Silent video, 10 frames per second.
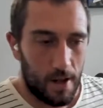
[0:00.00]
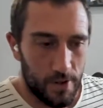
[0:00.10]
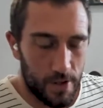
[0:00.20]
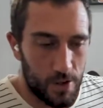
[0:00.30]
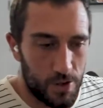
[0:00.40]

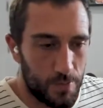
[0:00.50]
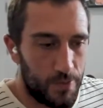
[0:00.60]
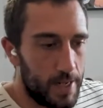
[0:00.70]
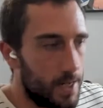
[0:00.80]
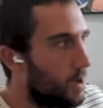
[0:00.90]
all the YouTube
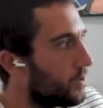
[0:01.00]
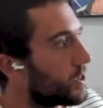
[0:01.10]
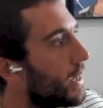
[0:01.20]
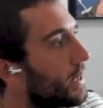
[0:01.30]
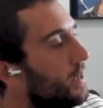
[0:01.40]

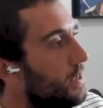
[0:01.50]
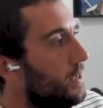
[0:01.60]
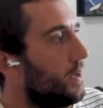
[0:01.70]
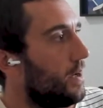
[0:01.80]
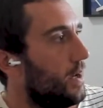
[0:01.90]
videos. Like
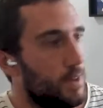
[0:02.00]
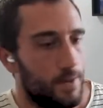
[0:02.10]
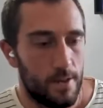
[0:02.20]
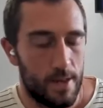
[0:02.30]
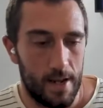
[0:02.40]

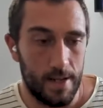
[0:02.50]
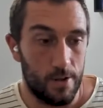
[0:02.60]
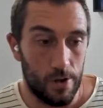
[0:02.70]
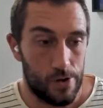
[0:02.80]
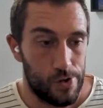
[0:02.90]
they need
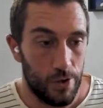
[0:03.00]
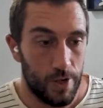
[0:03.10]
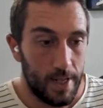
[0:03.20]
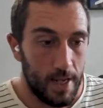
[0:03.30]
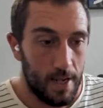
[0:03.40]
to learn
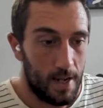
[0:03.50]
Unity,